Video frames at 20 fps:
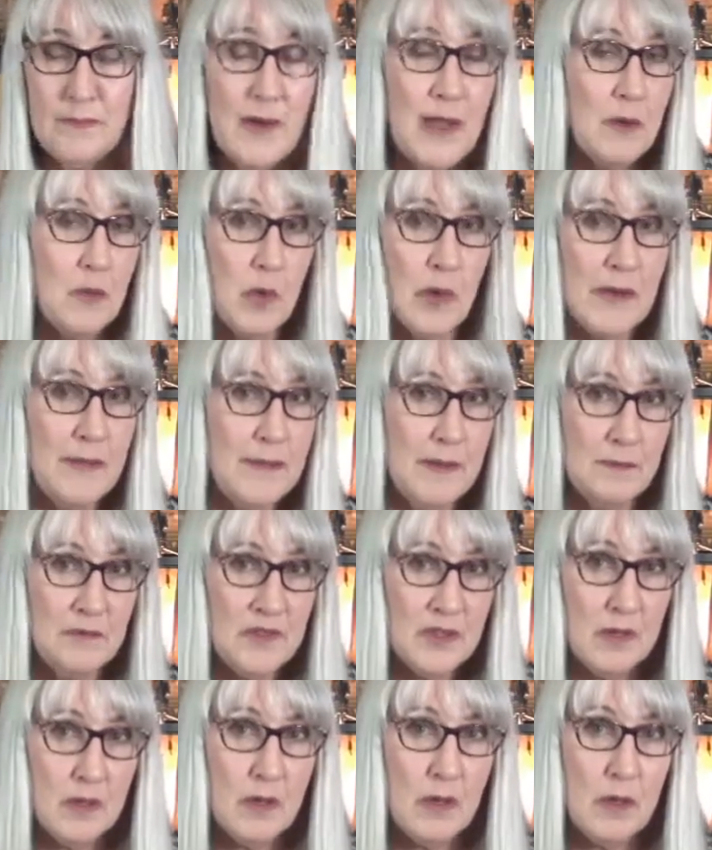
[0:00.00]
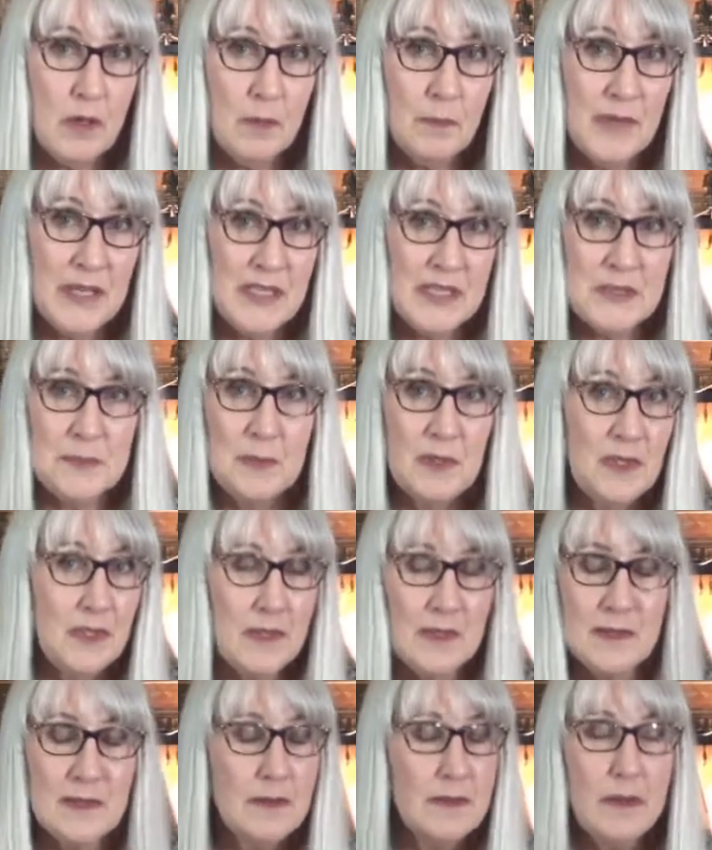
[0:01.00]
wanted them to call my husband, and
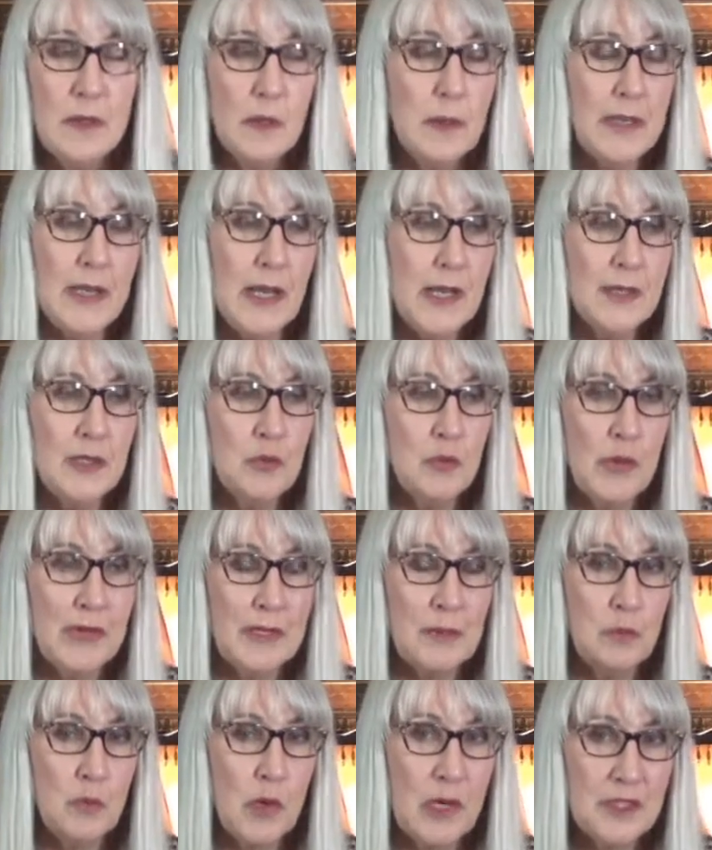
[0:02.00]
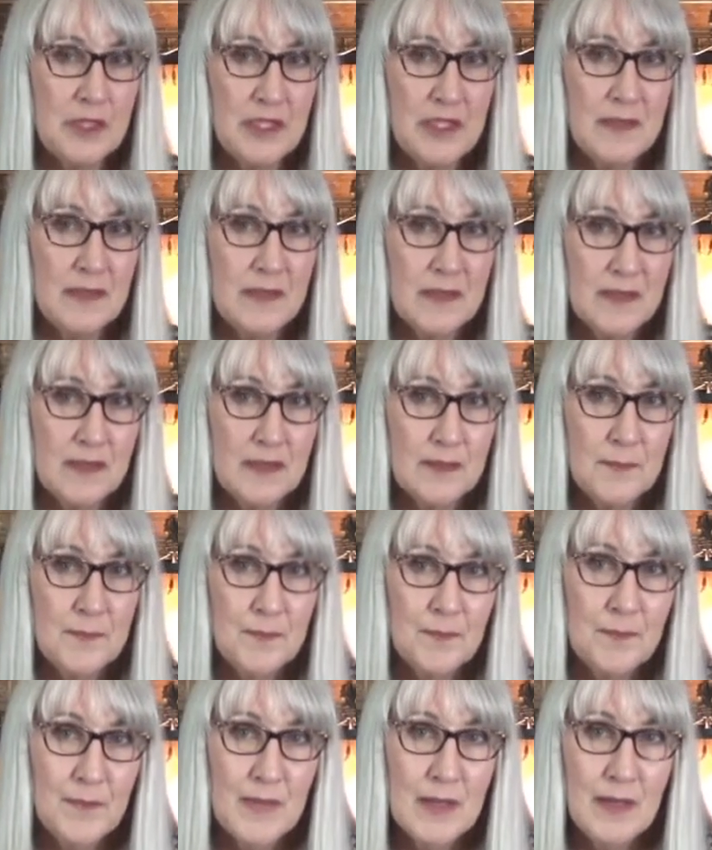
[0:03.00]
I said, no, I don't want him watching this.
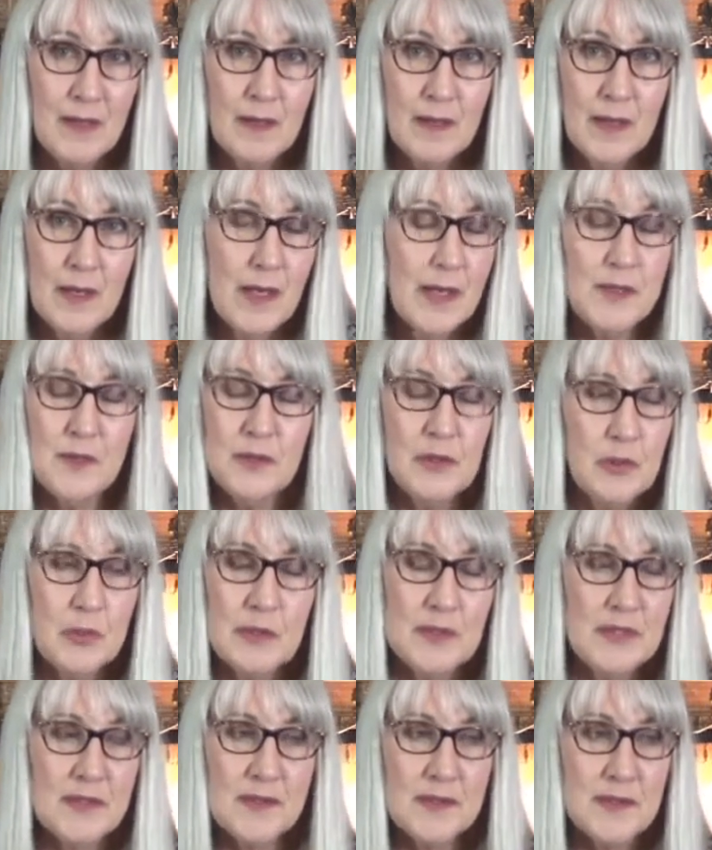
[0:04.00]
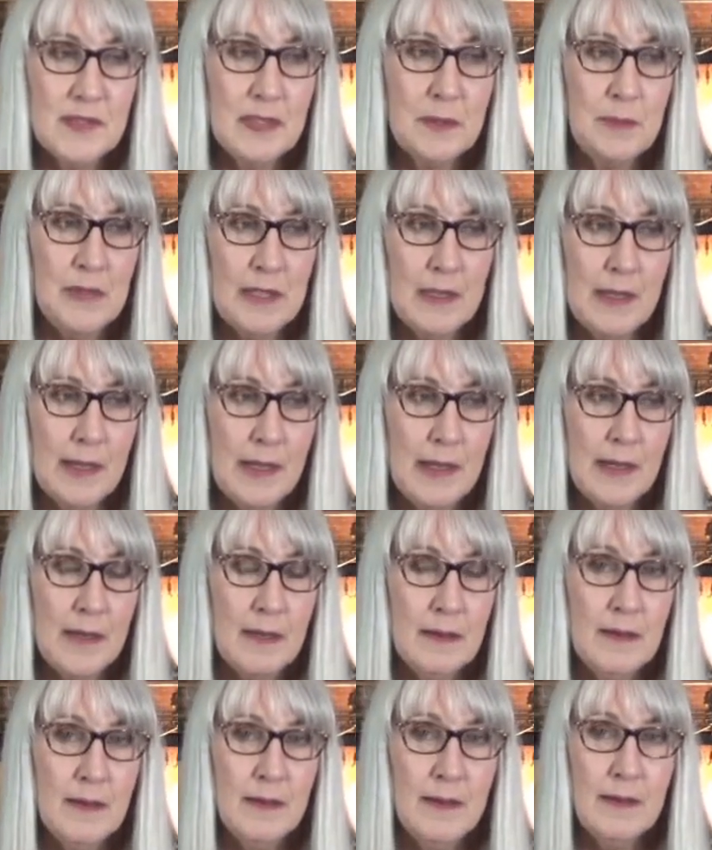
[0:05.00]
I don't know what this is going to be
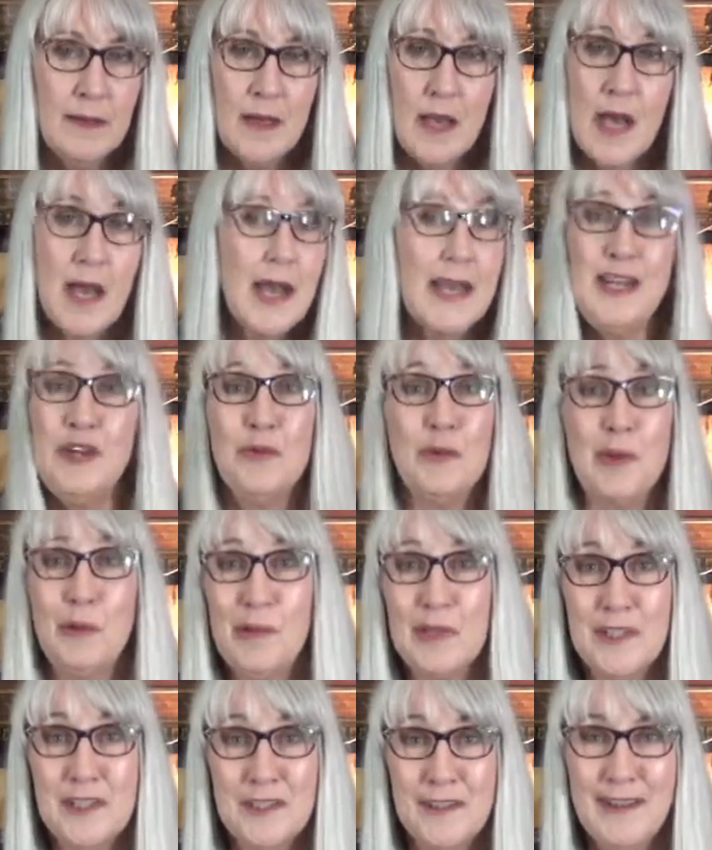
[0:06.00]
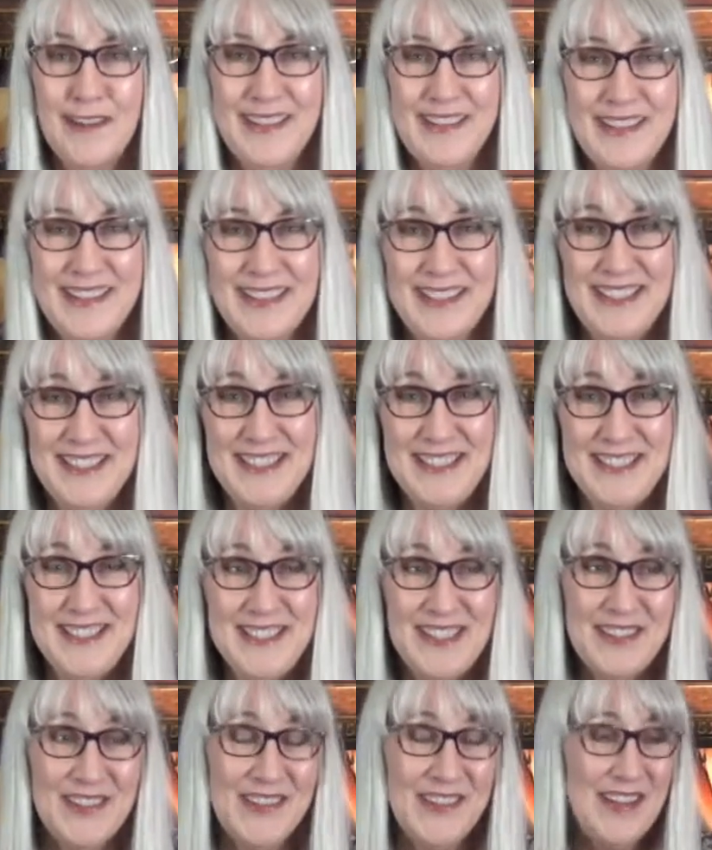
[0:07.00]
like. I don't want to watch it.
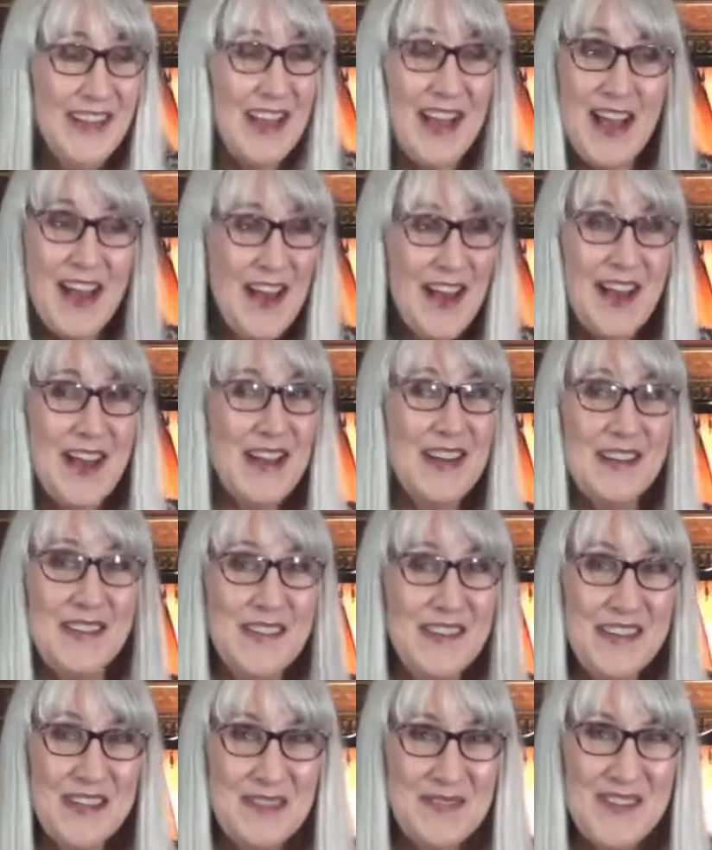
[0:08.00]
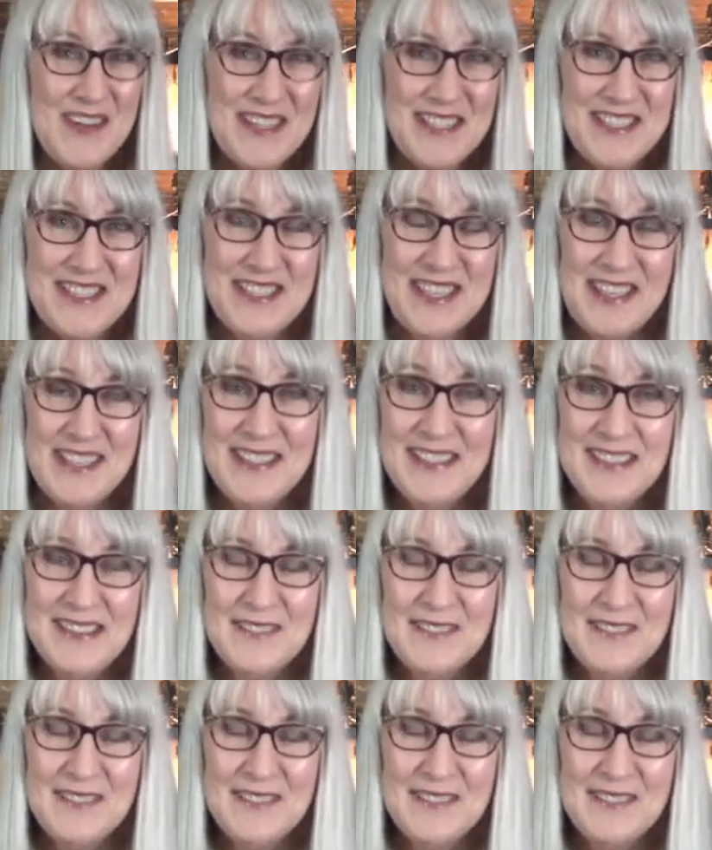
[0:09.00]
So I don't want him watching it.